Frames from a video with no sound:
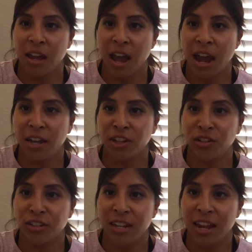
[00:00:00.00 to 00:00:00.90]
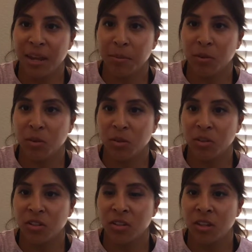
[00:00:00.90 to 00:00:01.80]
at your
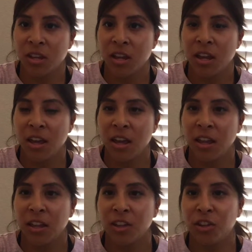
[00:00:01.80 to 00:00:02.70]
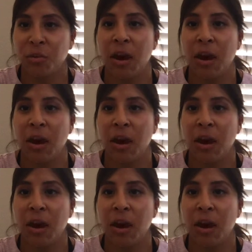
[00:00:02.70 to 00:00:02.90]
tables, you